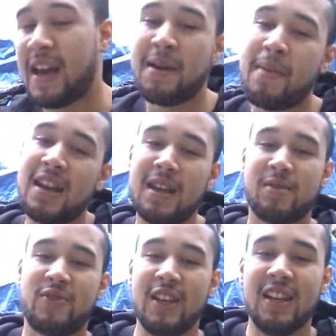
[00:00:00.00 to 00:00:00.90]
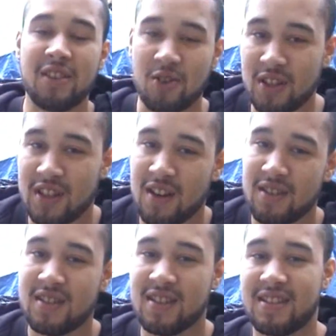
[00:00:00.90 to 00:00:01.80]
Bear the man them's feeling good
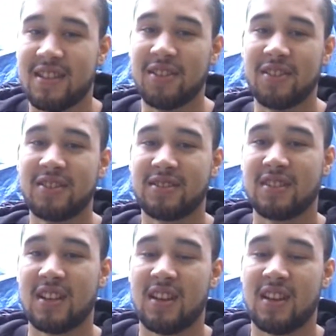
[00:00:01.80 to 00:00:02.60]
girls still.